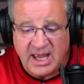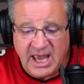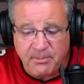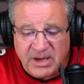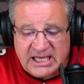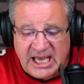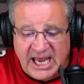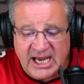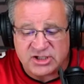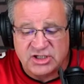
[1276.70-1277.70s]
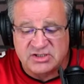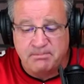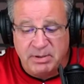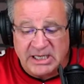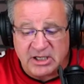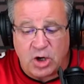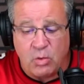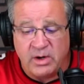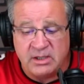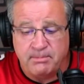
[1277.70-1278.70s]
Epic Cash is
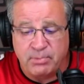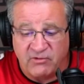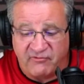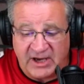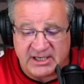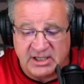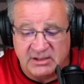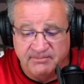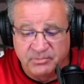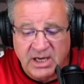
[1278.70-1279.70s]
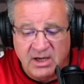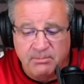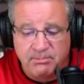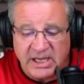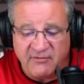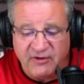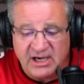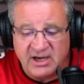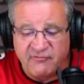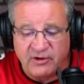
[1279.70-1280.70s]
Bitcoin perfected,
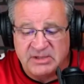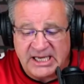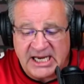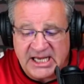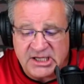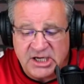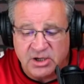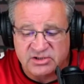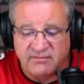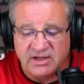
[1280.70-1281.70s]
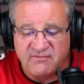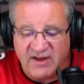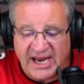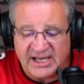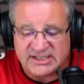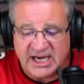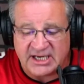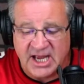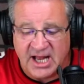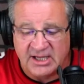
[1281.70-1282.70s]
benefiting from 10 years of advanced
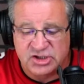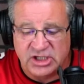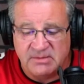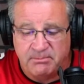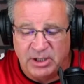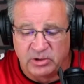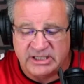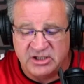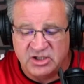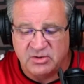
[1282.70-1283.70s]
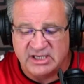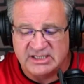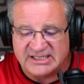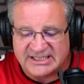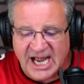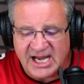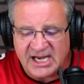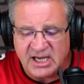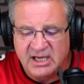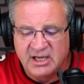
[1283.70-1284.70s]
technology built into the
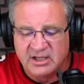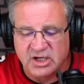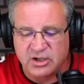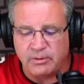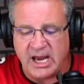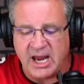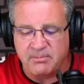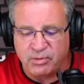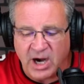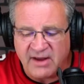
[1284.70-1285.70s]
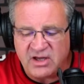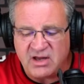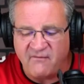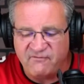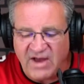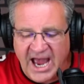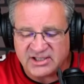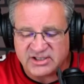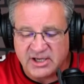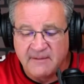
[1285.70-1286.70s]
design to create private,
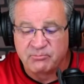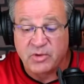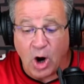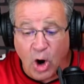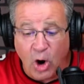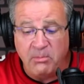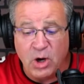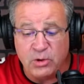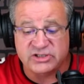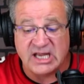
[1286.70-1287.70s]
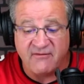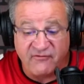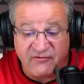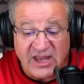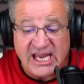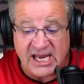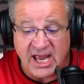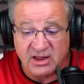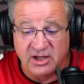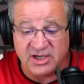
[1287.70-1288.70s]
fast, almost
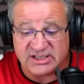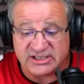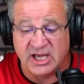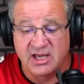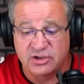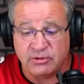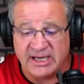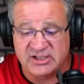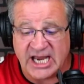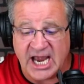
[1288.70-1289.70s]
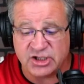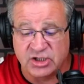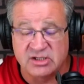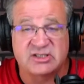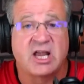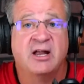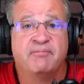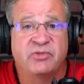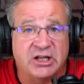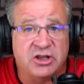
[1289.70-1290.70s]
fee-less transactions
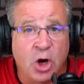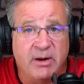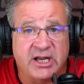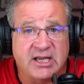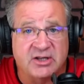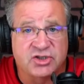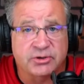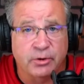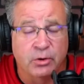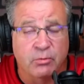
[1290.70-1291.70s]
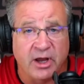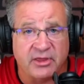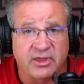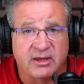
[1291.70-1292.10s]
that nobody can screw with.